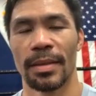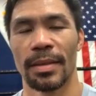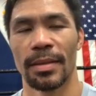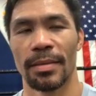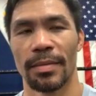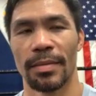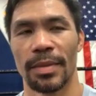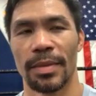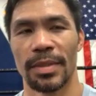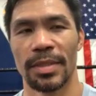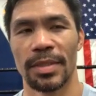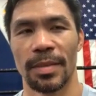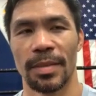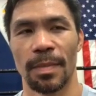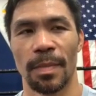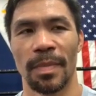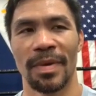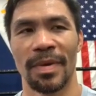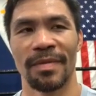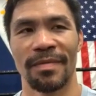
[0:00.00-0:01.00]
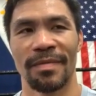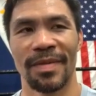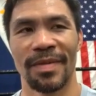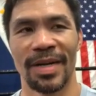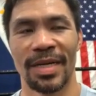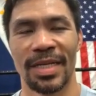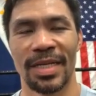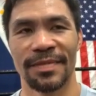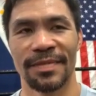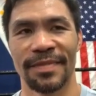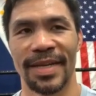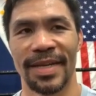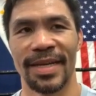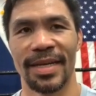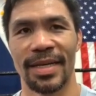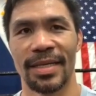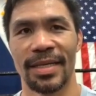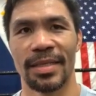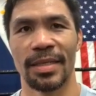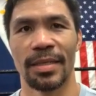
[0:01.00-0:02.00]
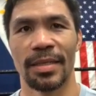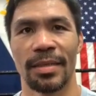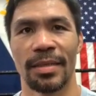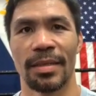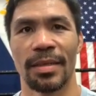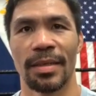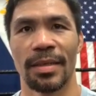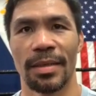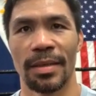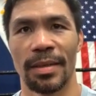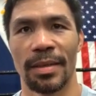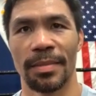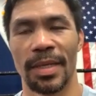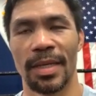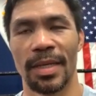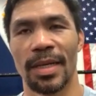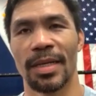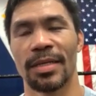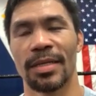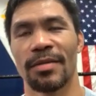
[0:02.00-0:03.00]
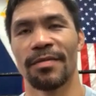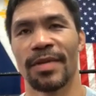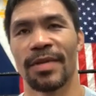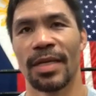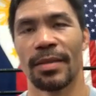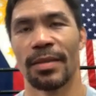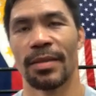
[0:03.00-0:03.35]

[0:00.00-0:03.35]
what is it? Vargas fight and Margarito fight.